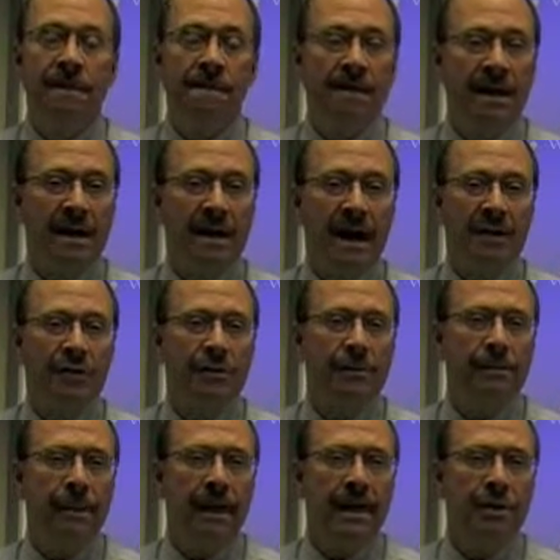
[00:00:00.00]
the classroom
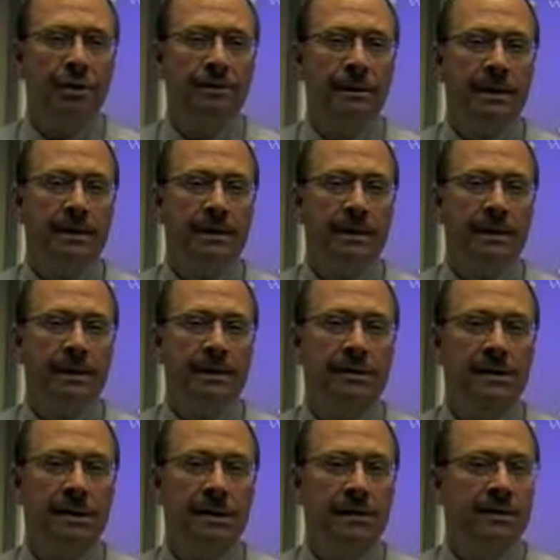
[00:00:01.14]
management skills,
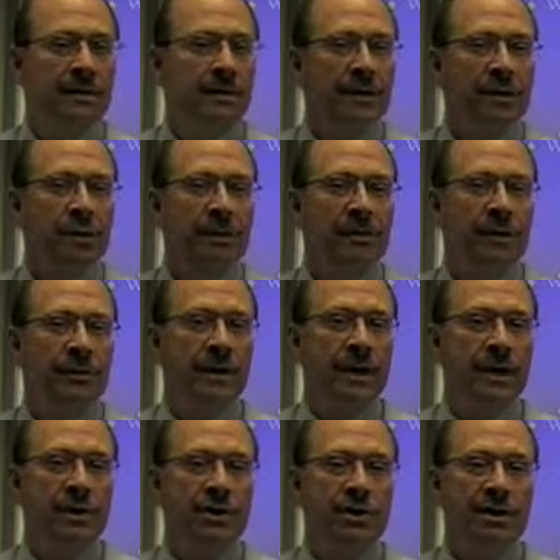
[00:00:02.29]
the human
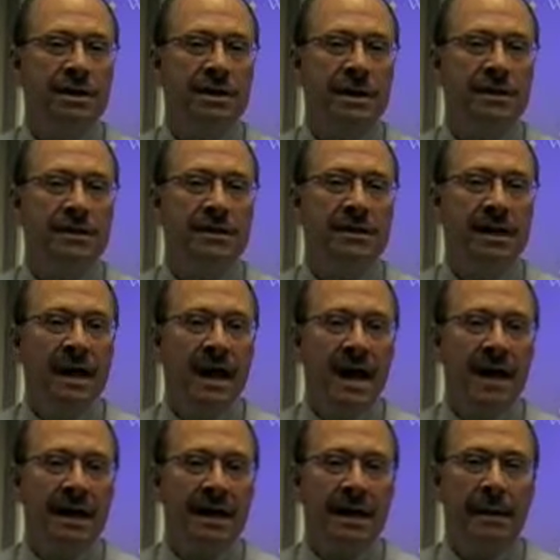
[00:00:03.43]
relations skills,
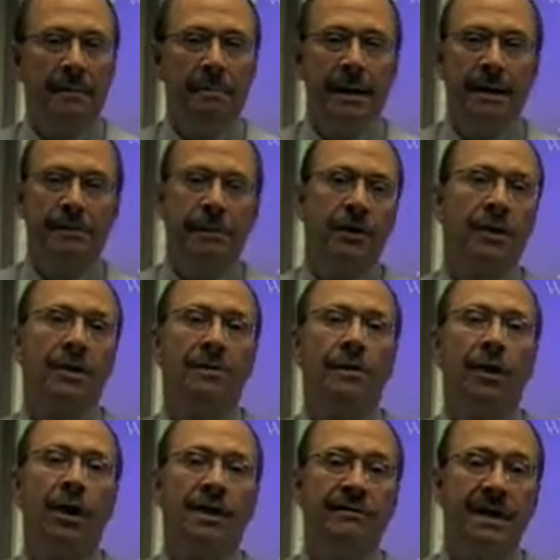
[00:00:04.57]
and a commitment on the
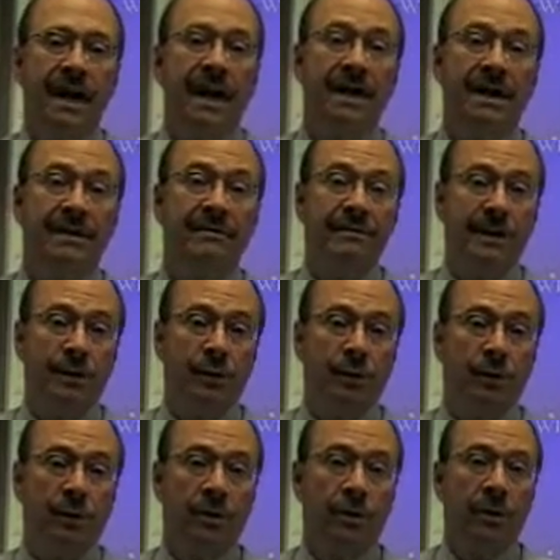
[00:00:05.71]
part of that
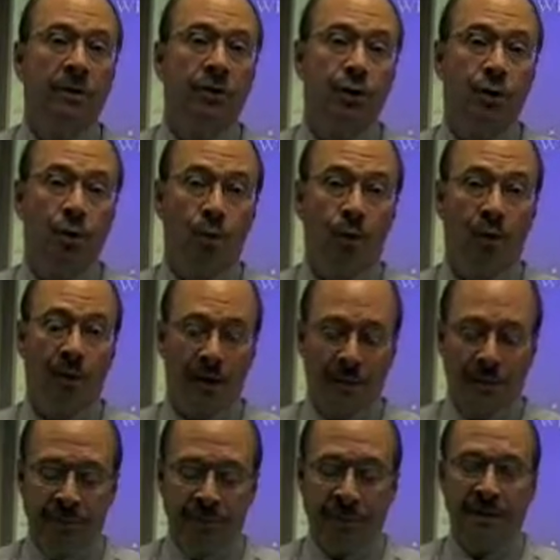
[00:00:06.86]
individual to work
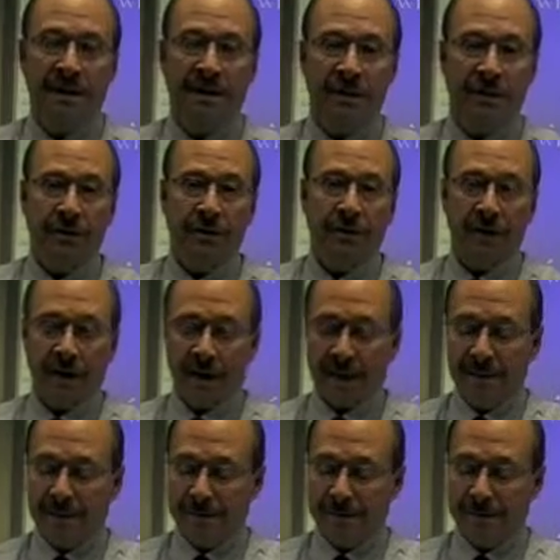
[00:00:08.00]
diligently.